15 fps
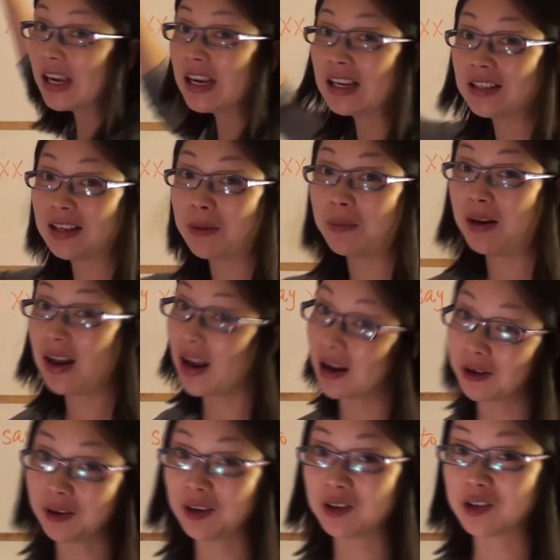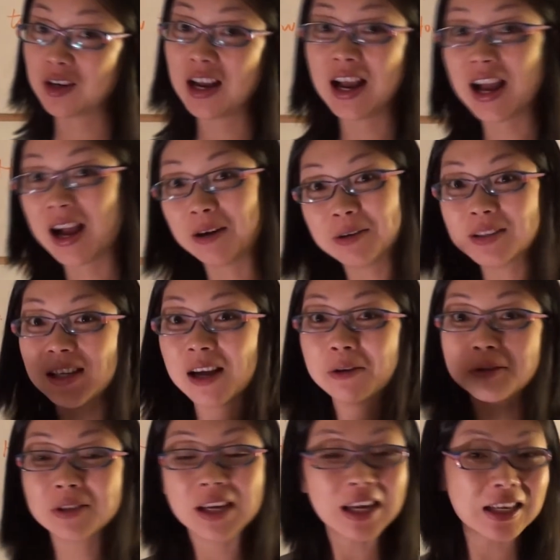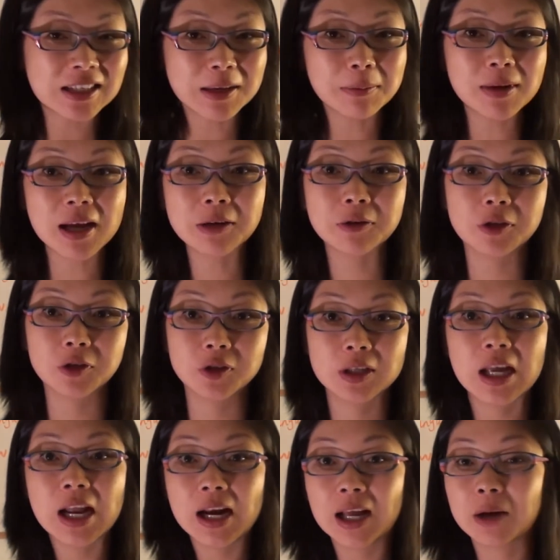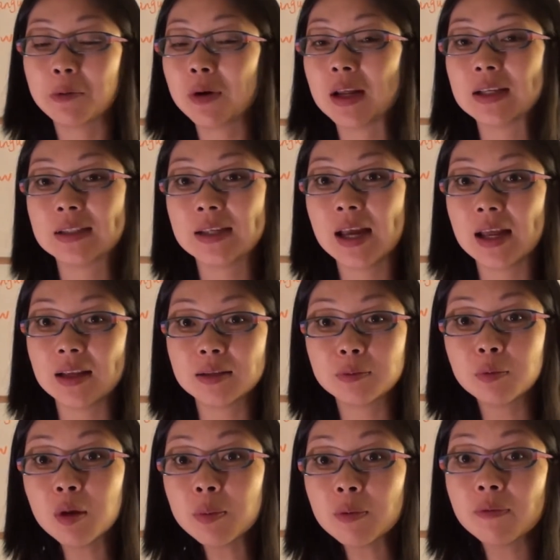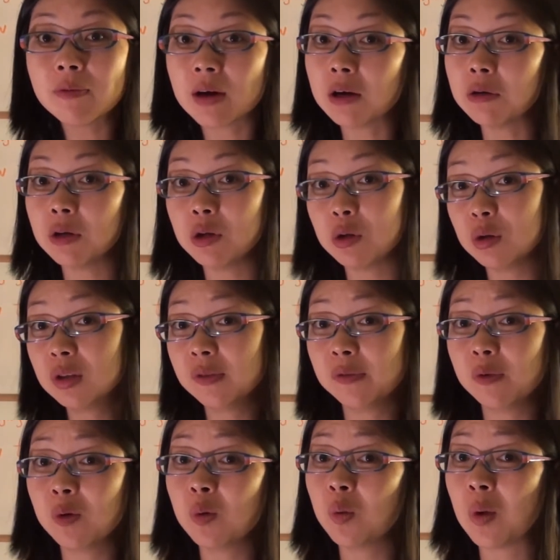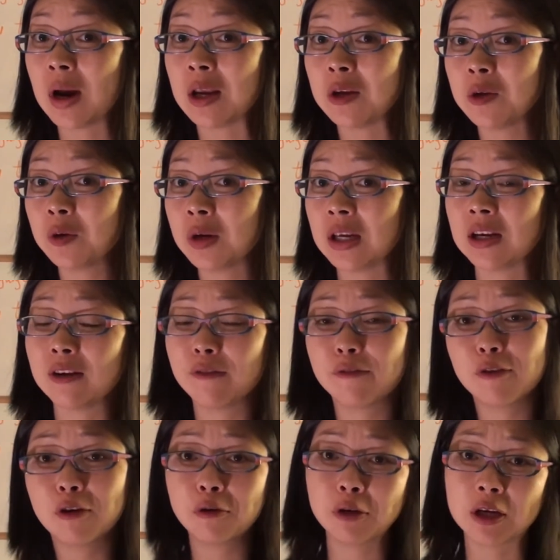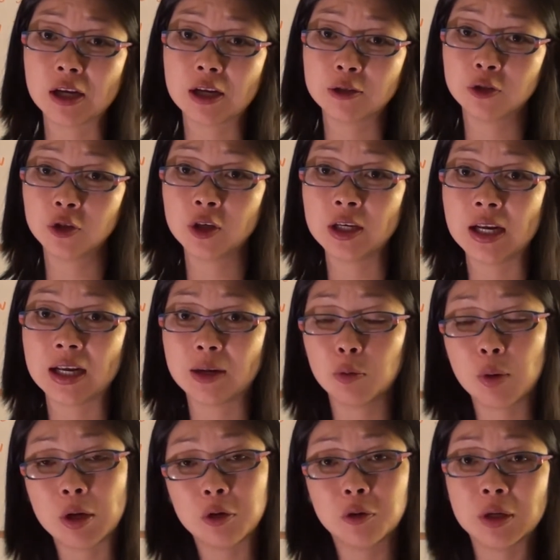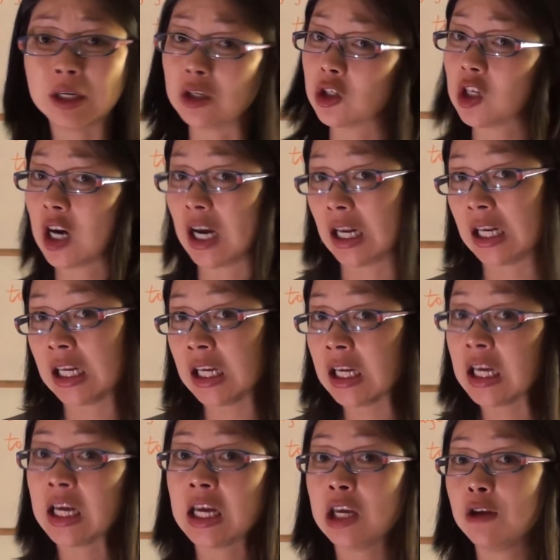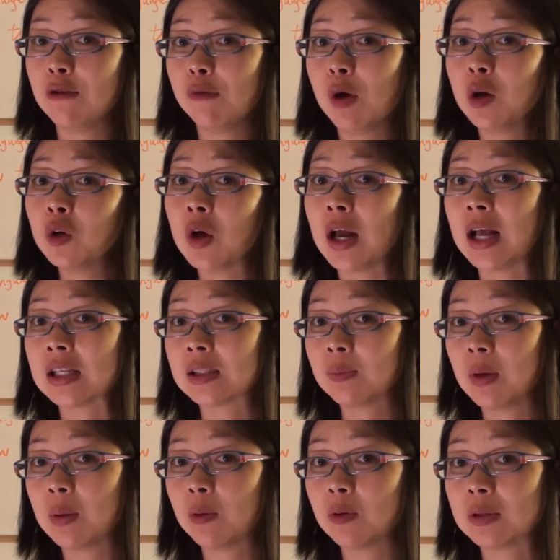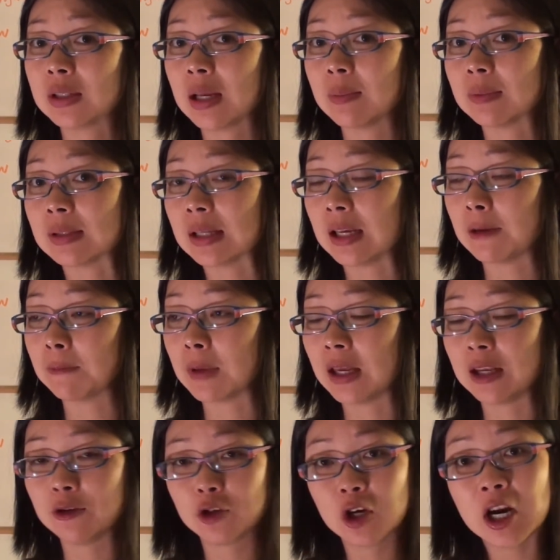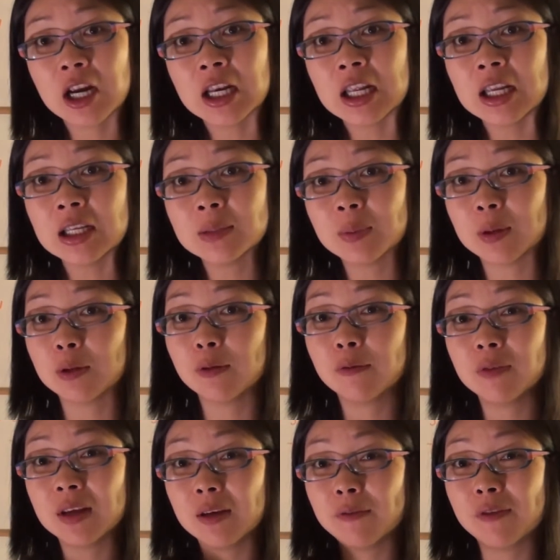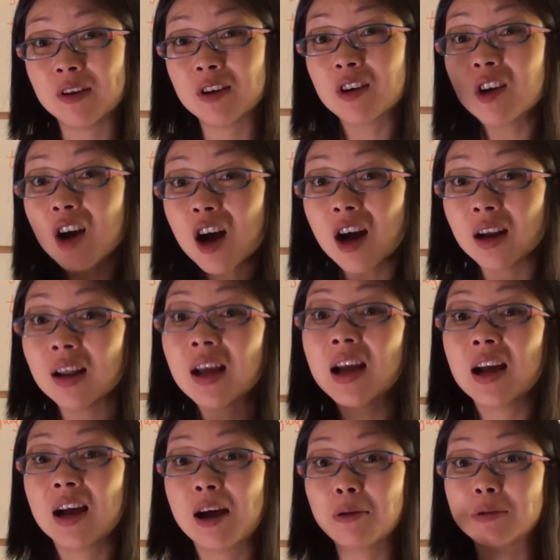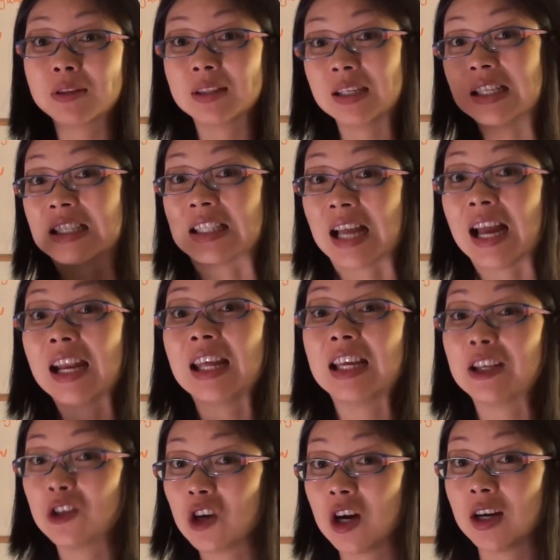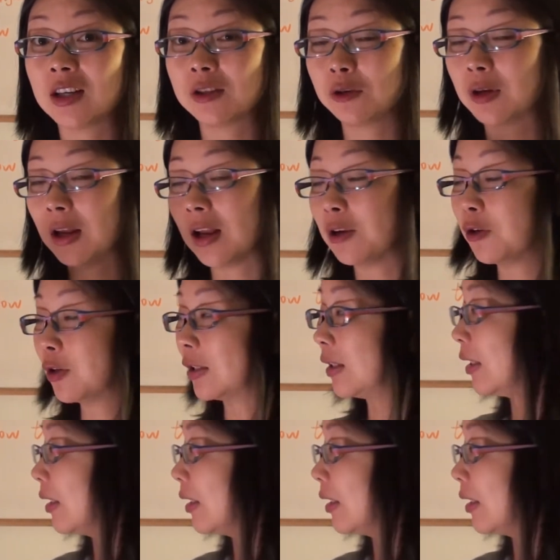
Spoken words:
in some language. How to say in some languages. Like what I said, it will be very useful when you're in a foreign country, like when you're in China. You want to ask people something in Chinese, but you forgot how to say that in Chinese. You can use